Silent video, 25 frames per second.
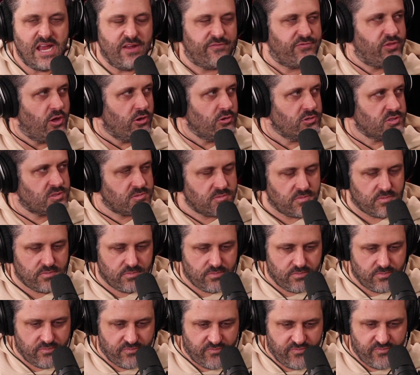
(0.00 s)
If those
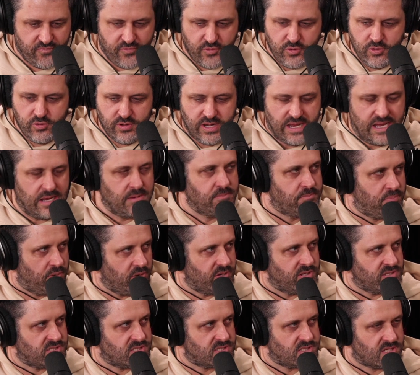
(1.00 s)
food
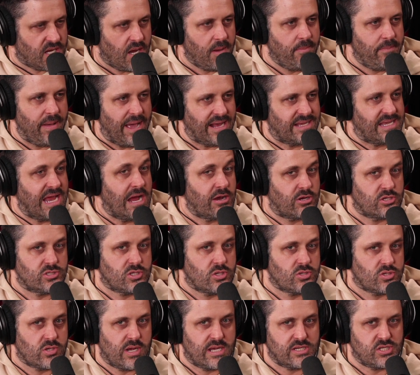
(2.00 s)
inputs come back down, because
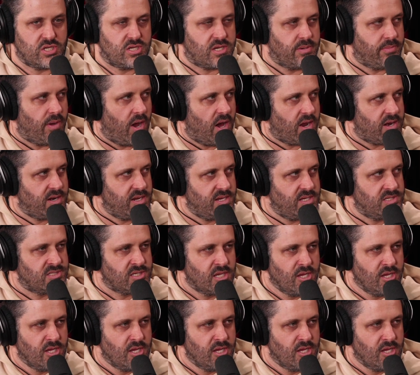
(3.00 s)
those are actually commodities,